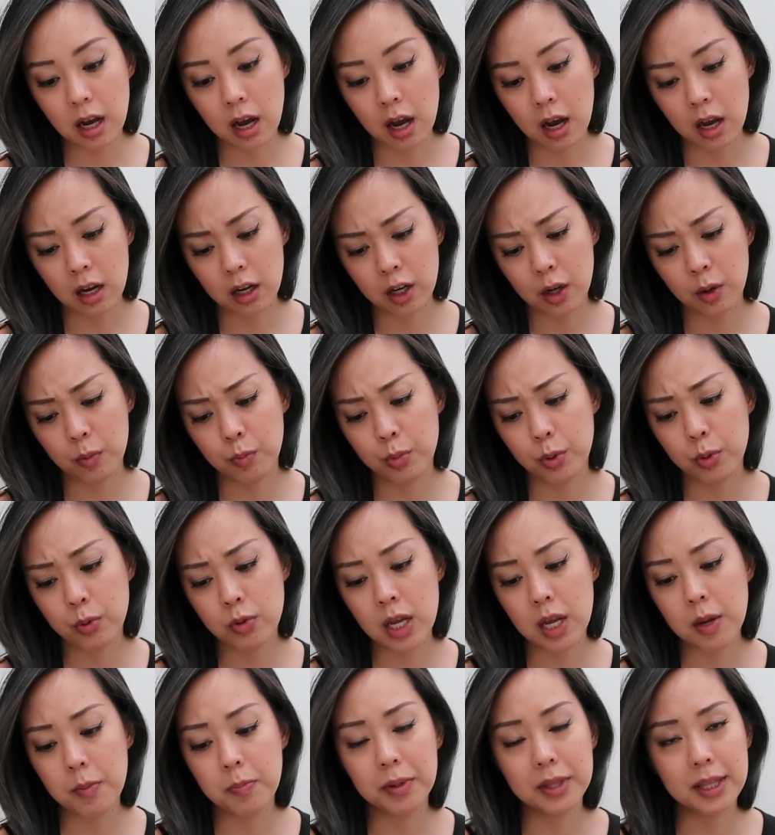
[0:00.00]
uh,
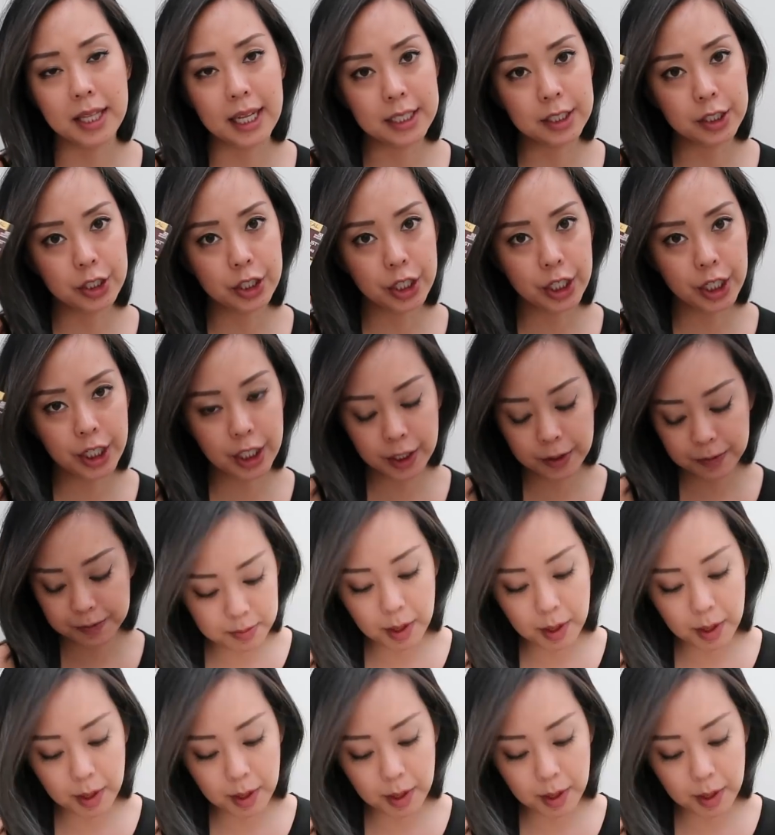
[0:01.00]
Kabuki Blender.